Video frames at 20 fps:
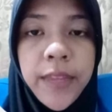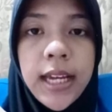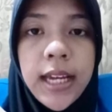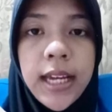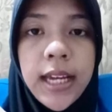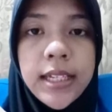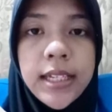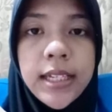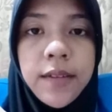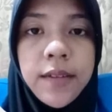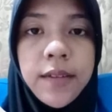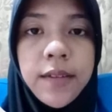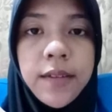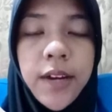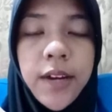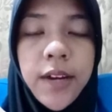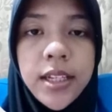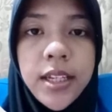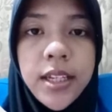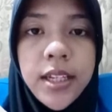The
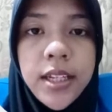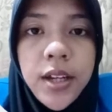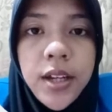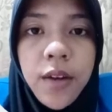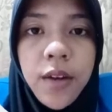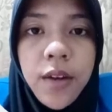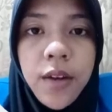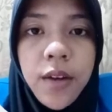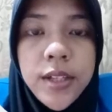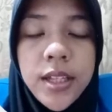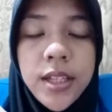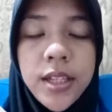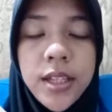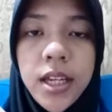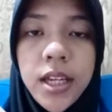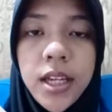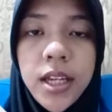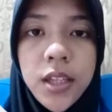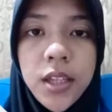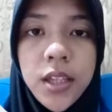finding of
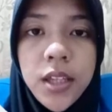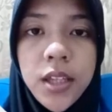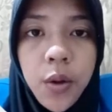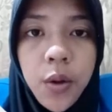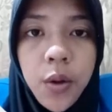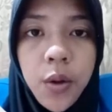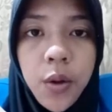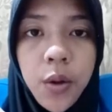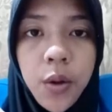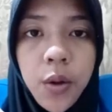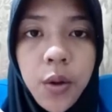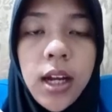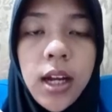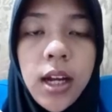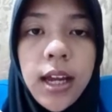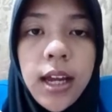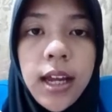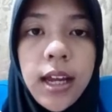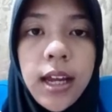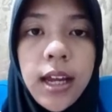Saijao
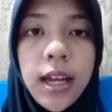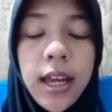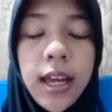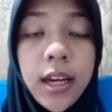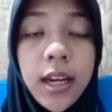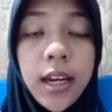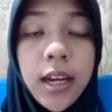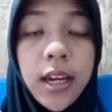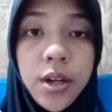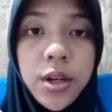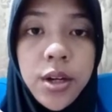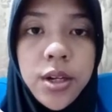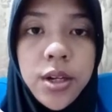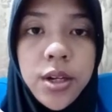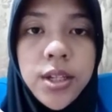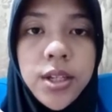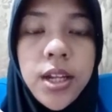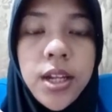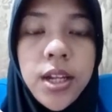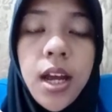and
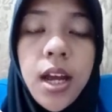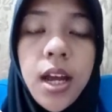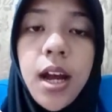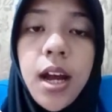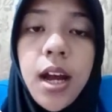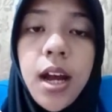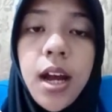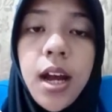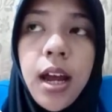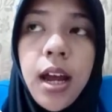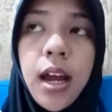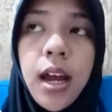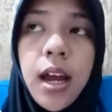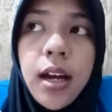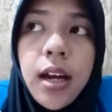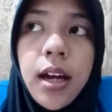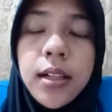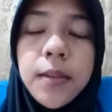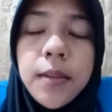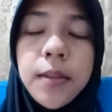others
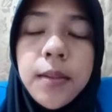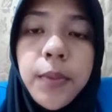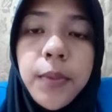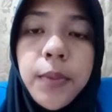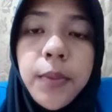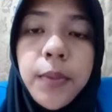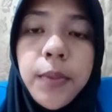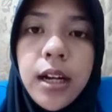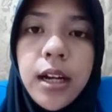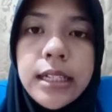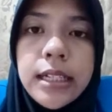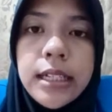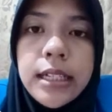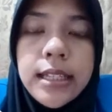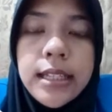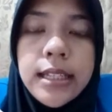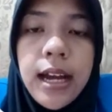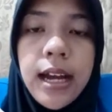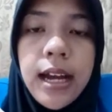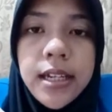help us
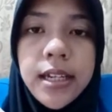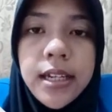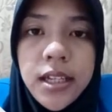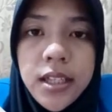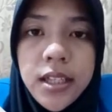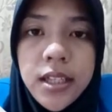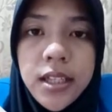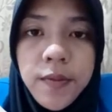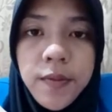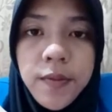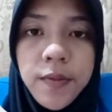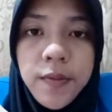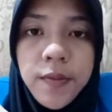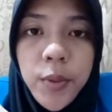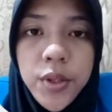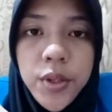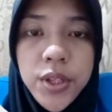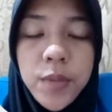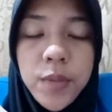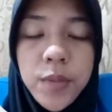identify
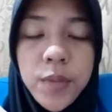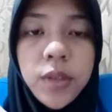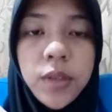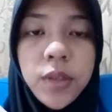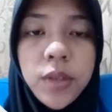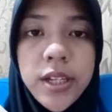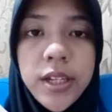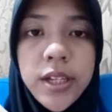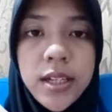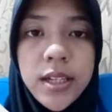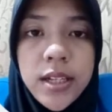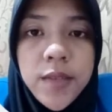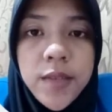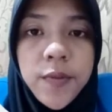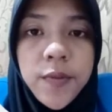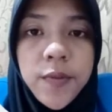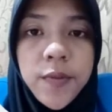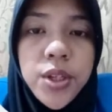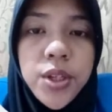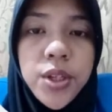possible reasons
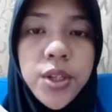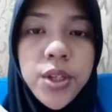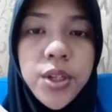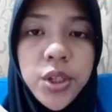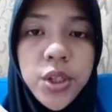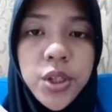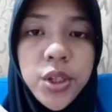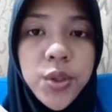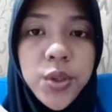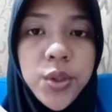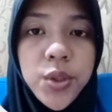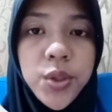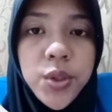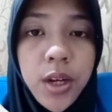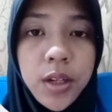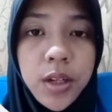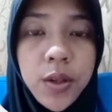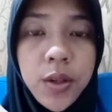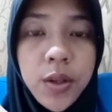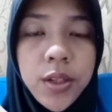for such
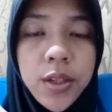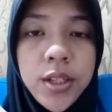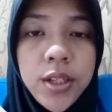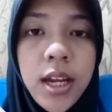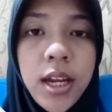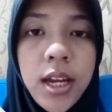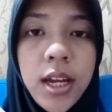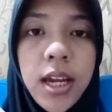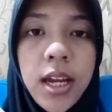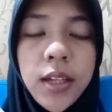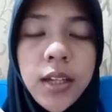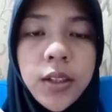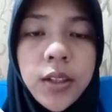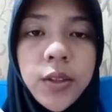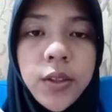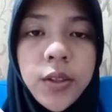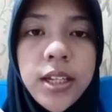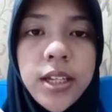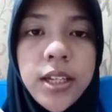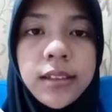struggles,
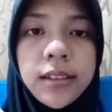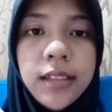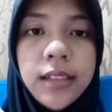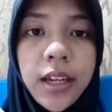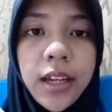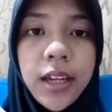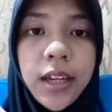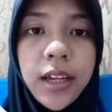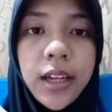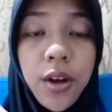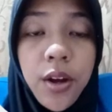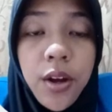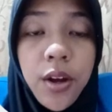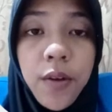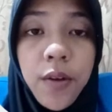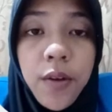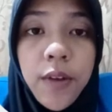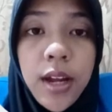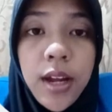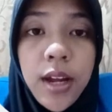including lack
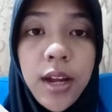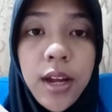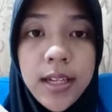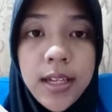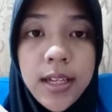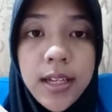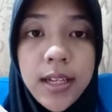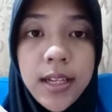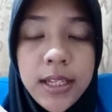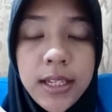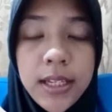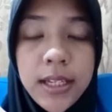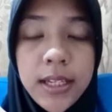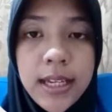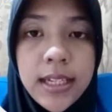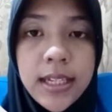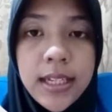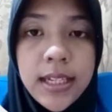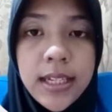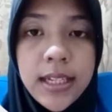of
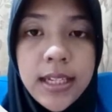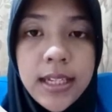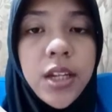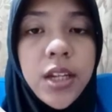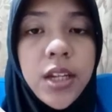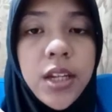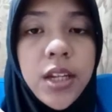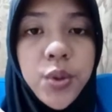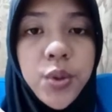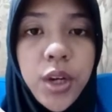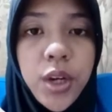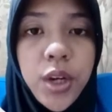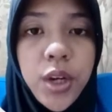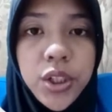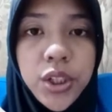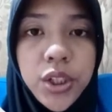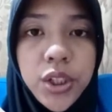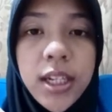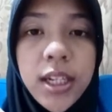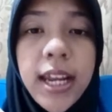explicit
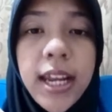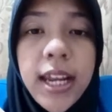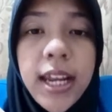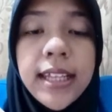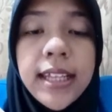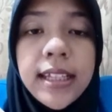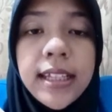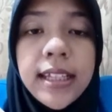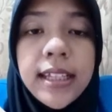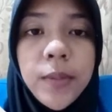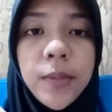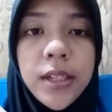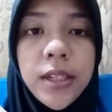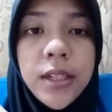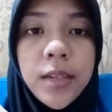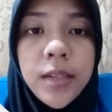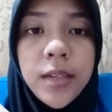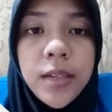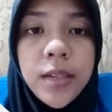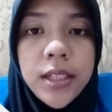instruction and
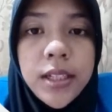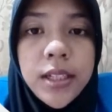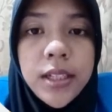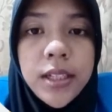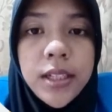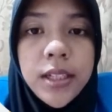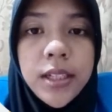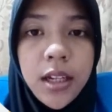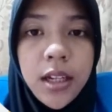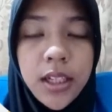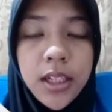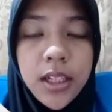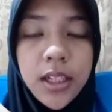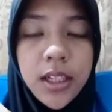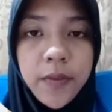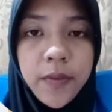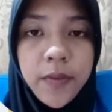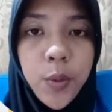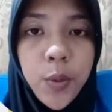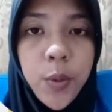limited
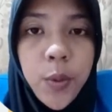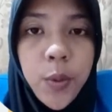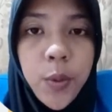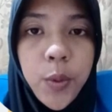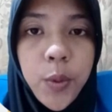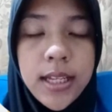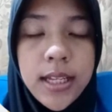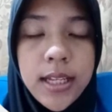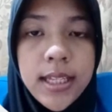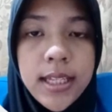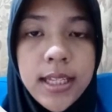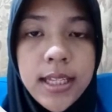metacognitive awareness.